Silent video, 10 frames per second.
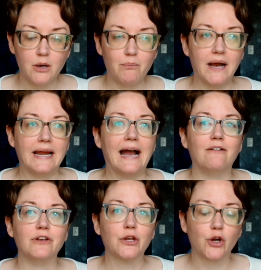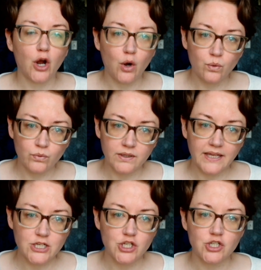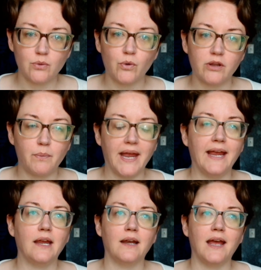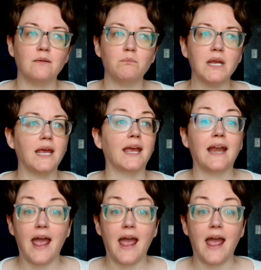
by having your own relationship with pain and being an